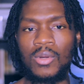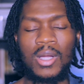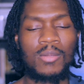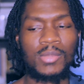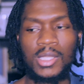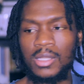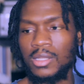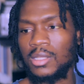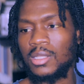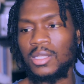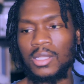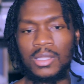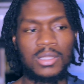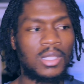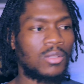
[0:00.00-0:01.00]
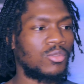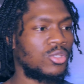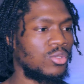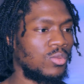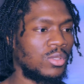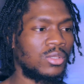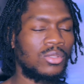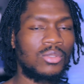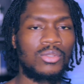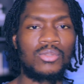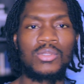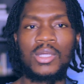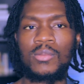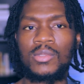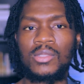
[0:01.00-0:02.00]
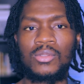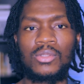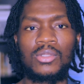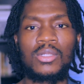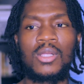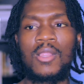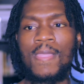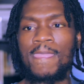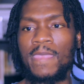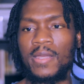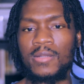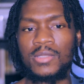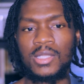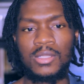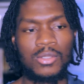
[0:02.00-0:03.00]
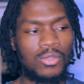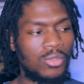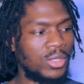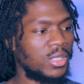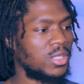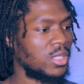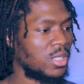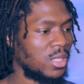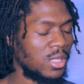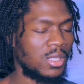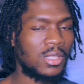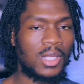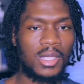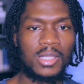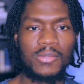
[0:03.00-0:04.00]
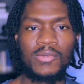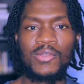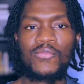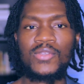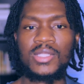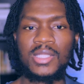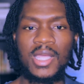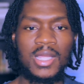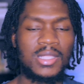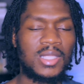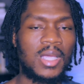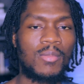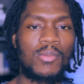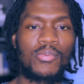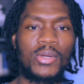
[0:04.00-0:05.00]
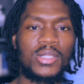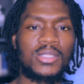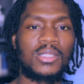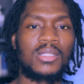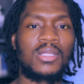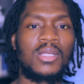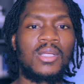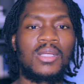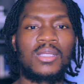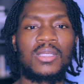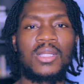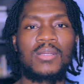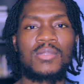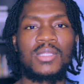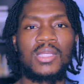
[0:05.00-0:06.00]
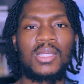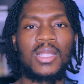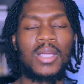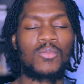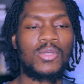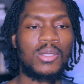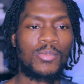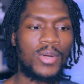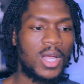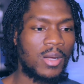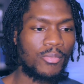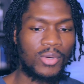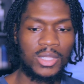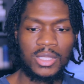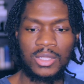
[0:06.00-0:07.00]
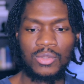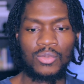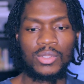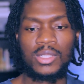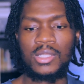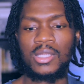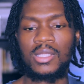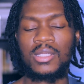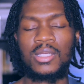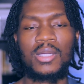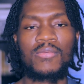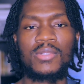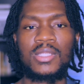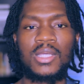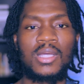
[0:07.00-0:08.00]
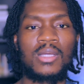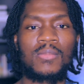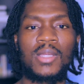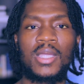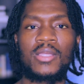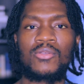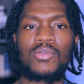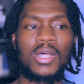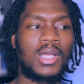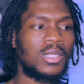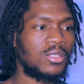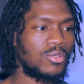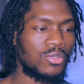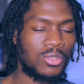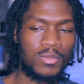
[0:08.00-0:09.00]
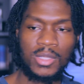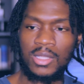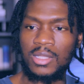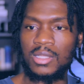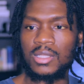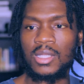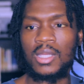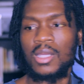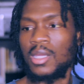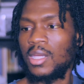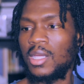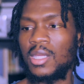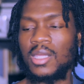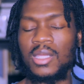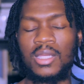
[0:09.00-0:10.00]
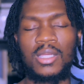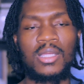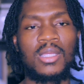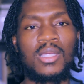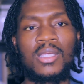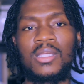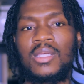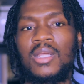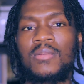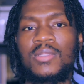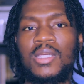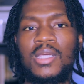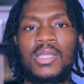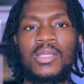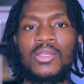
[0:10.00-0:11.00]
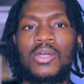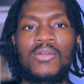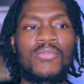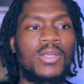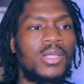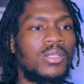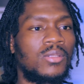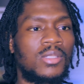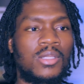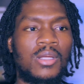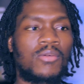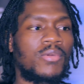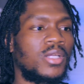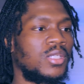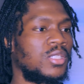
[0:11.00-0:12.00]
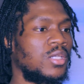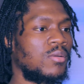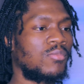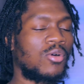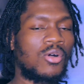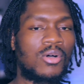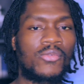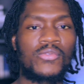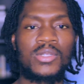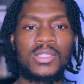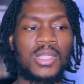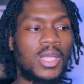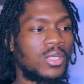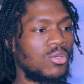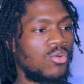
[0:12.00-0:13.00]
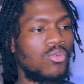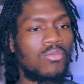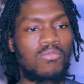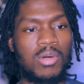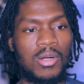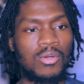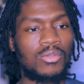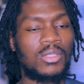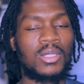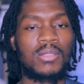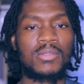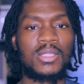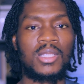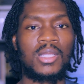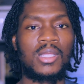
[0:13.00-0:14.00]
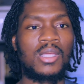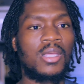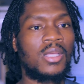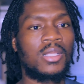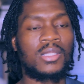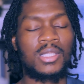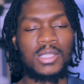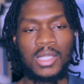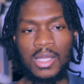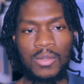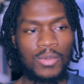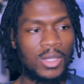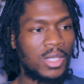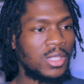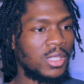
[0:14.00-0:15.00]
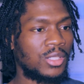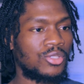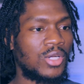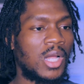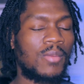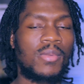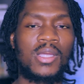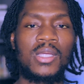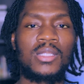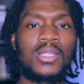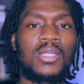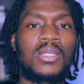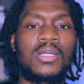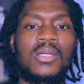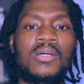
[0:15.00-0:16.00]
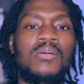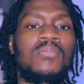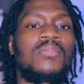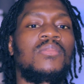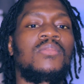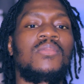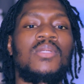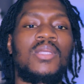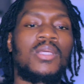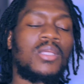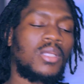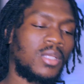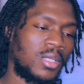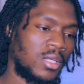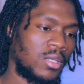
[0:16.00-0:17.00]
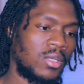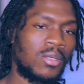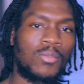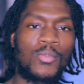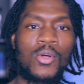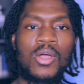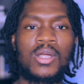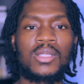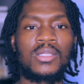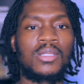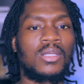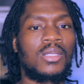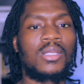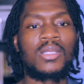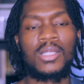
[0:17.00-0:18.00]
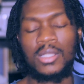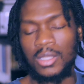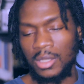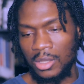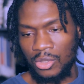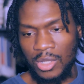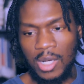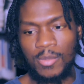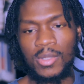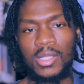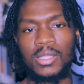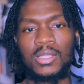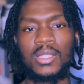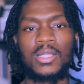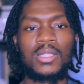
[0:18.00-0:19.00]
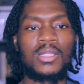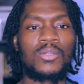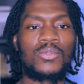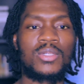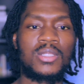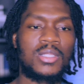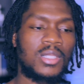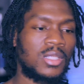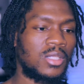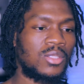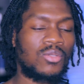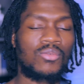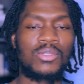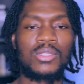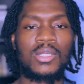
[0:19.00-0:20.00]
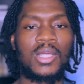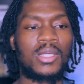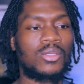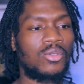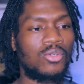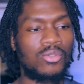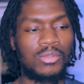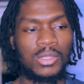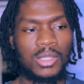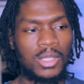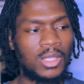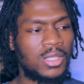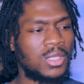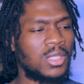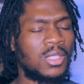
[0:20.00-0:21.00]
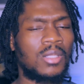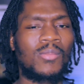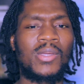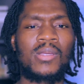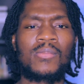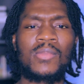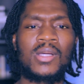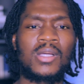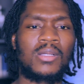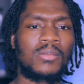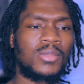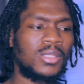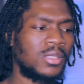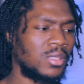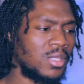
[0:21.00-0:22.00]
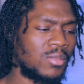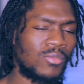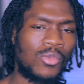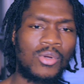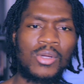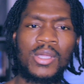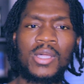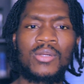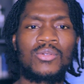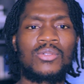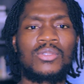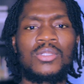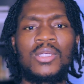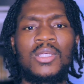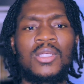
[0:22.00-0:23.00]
I'm getting the kids. Like, what you want to do? You come in, or you know what I'm saying? Yo, get your kids. Like, even if it's that type of pressure, you know what I'm saying? Like, we apply pressures on any other time. Like, you got a little smeeze, and you know what I'm saying? Y'all ready to jump off, and it's like, yo, bro, you know what I'm saying? The same way that nigga drop everything to come and party, he need to drop everything and get with the seed. So when he's like, yo, yeah, I just seen your baby mom, and young boy had on,